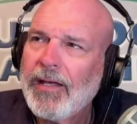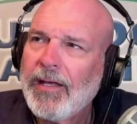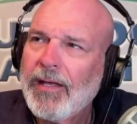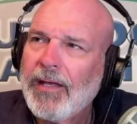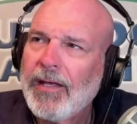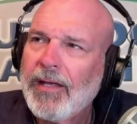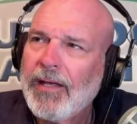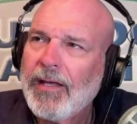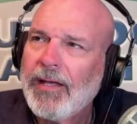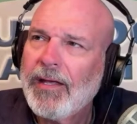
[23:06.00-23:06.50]

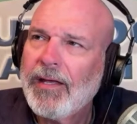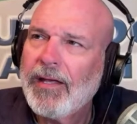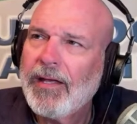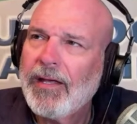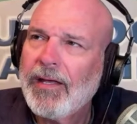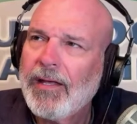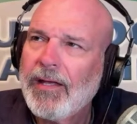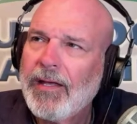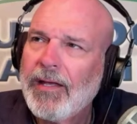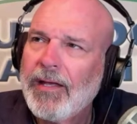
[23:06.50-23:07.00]
So the
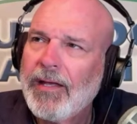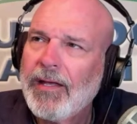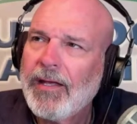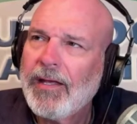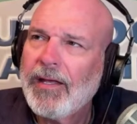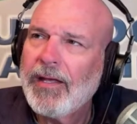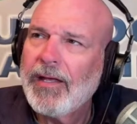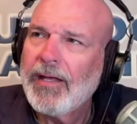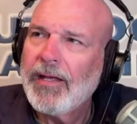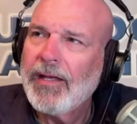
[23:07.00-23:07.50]
last
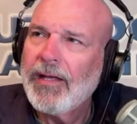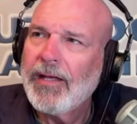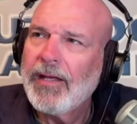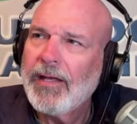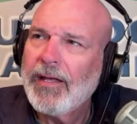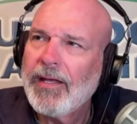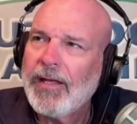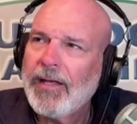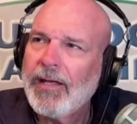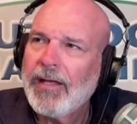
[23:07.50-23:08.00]
couple of weeks
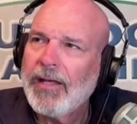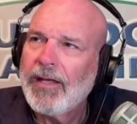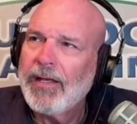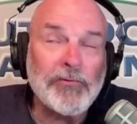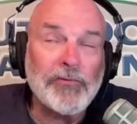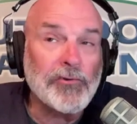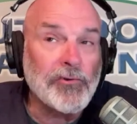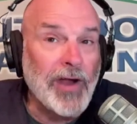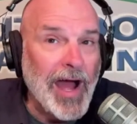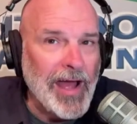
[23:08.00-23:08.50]
I've I've
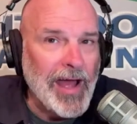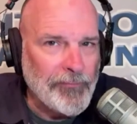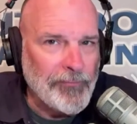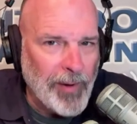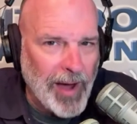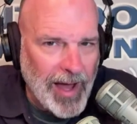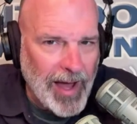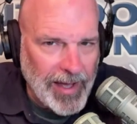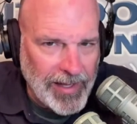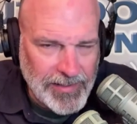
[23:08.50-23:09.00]
done a lot of
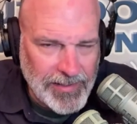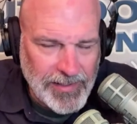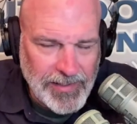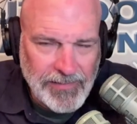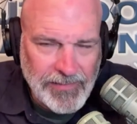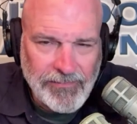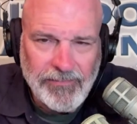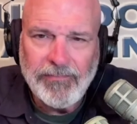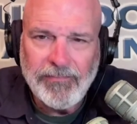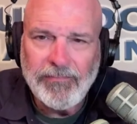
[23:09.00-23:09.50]

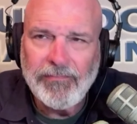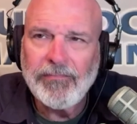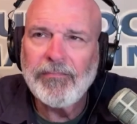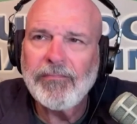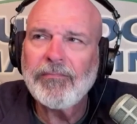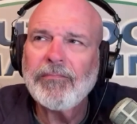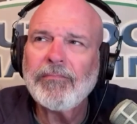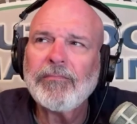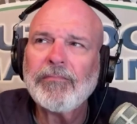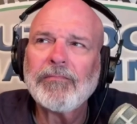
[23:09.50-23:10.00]
drive-bys
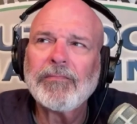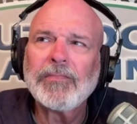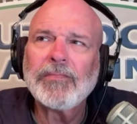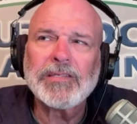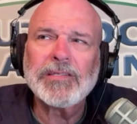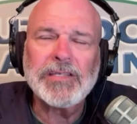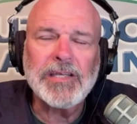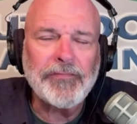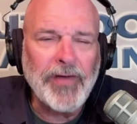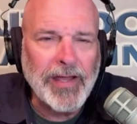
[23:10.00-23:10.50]

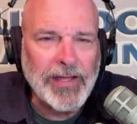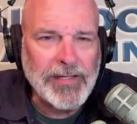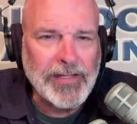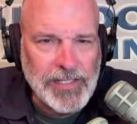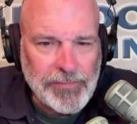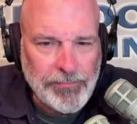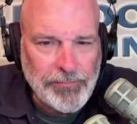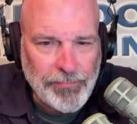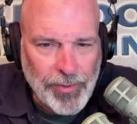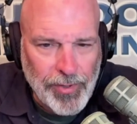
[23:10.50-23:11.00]
to see if I
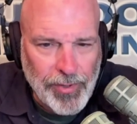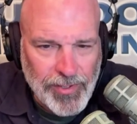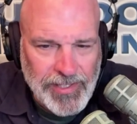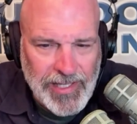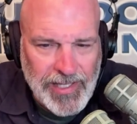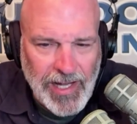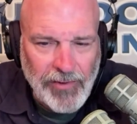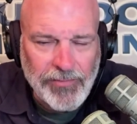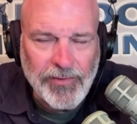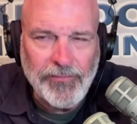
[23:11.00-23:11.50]
could see
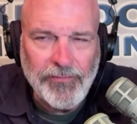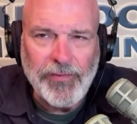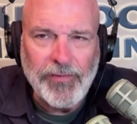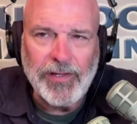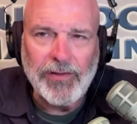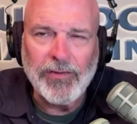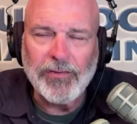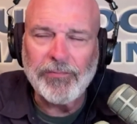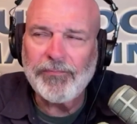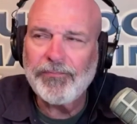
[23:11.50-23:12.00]
birds out in the
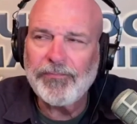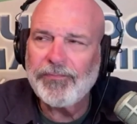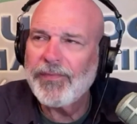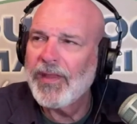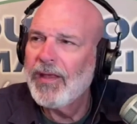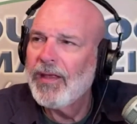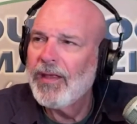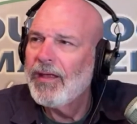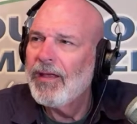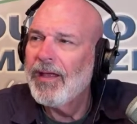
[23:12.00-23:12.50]
field.
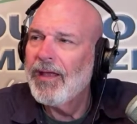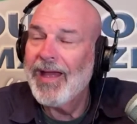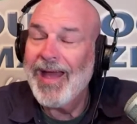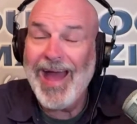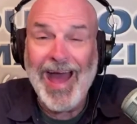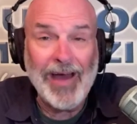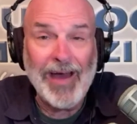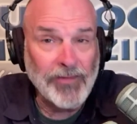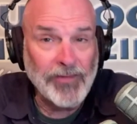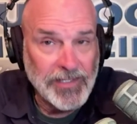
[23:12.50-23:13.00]

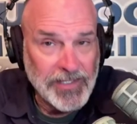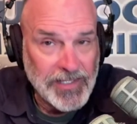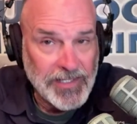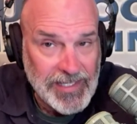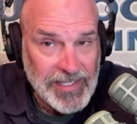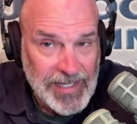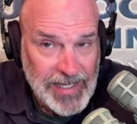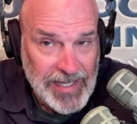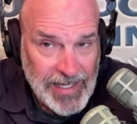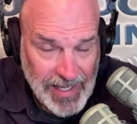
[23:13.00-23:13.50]
Haven't
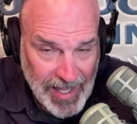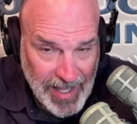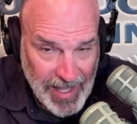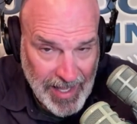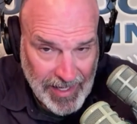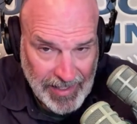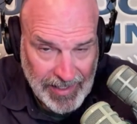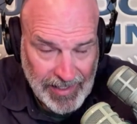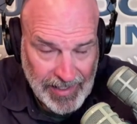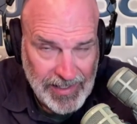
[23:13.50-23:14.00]
seen
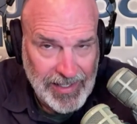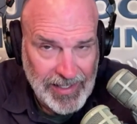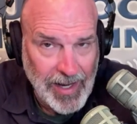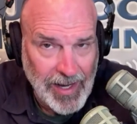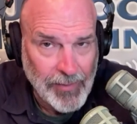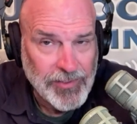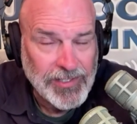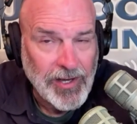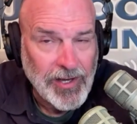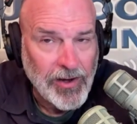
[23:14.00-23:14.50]
any. I'm
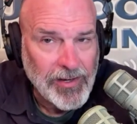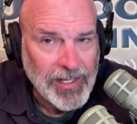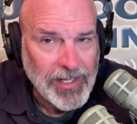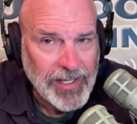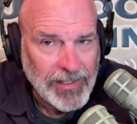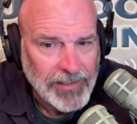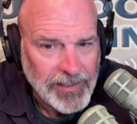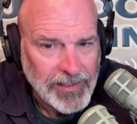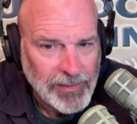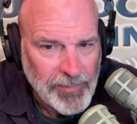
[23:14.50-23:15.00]
starting to get a
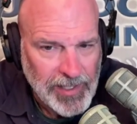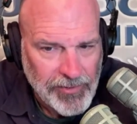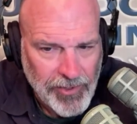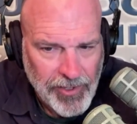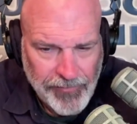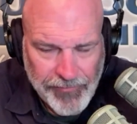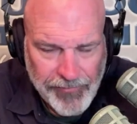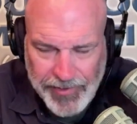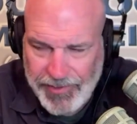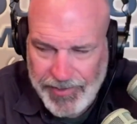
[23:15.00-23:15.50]
little bit
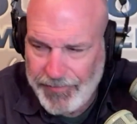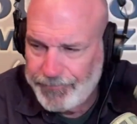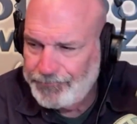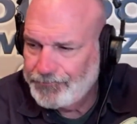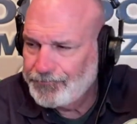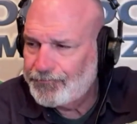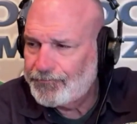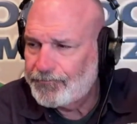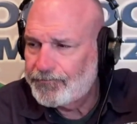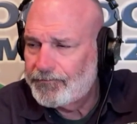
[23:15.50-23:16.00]
nervous.
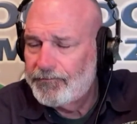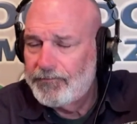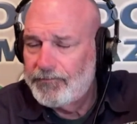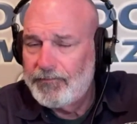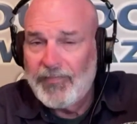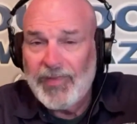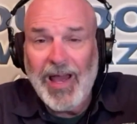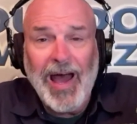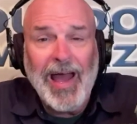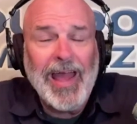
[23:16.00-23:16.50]

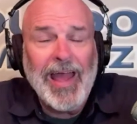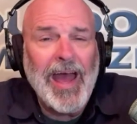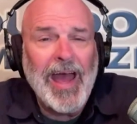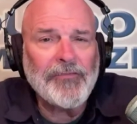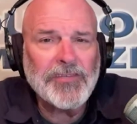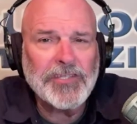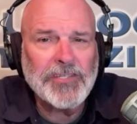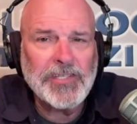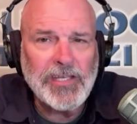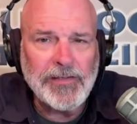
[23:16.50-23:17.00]
I have
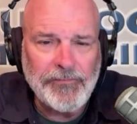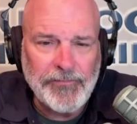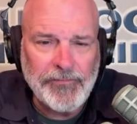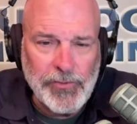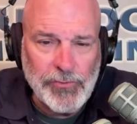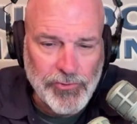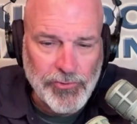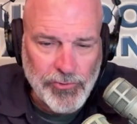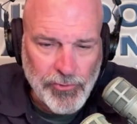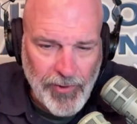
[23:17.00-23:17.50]
seen a few
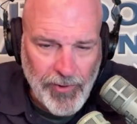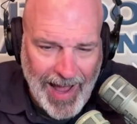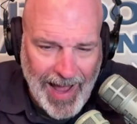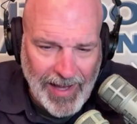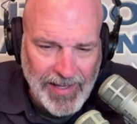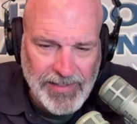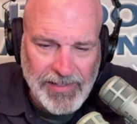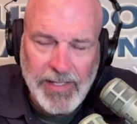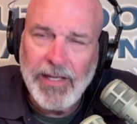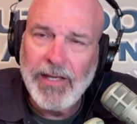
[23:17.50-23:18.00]

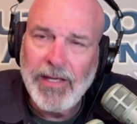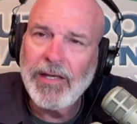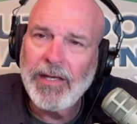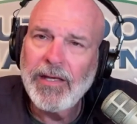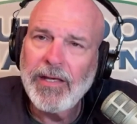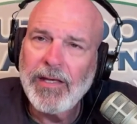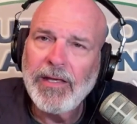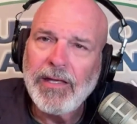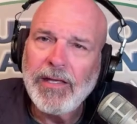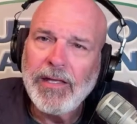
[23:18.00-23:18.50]
tracks
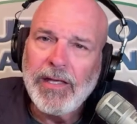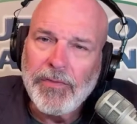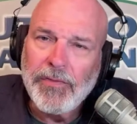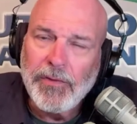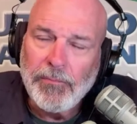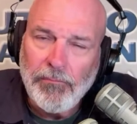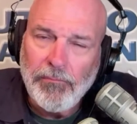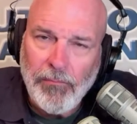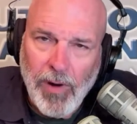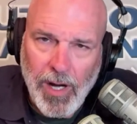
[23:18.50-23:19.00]
in the
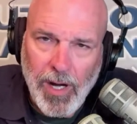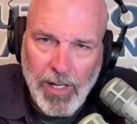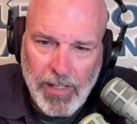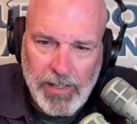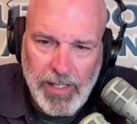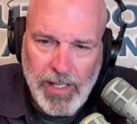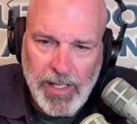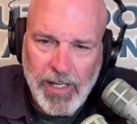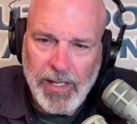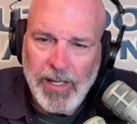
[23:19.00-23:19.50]

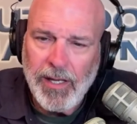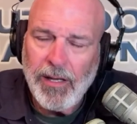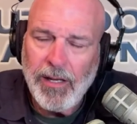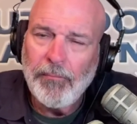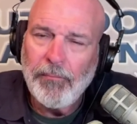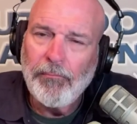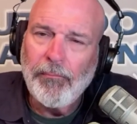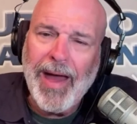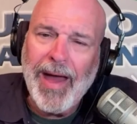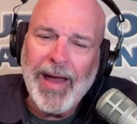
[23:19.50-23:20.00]
mud
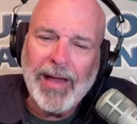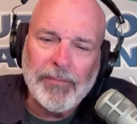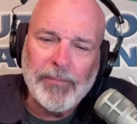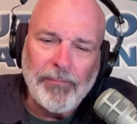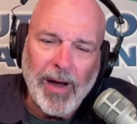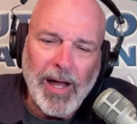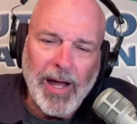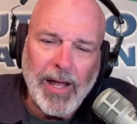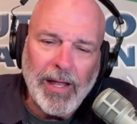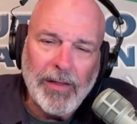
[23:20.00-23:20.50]
back
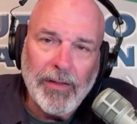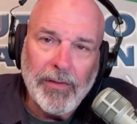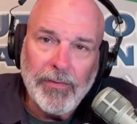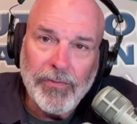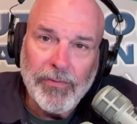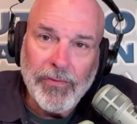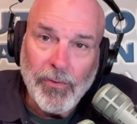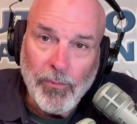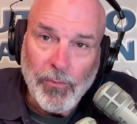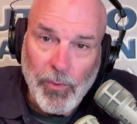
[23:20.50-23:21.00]
by uh,
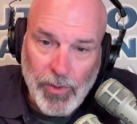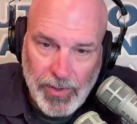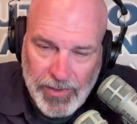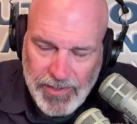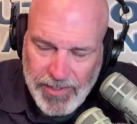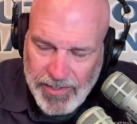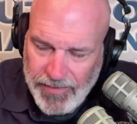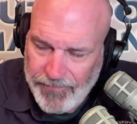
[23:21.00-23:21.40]
the woods.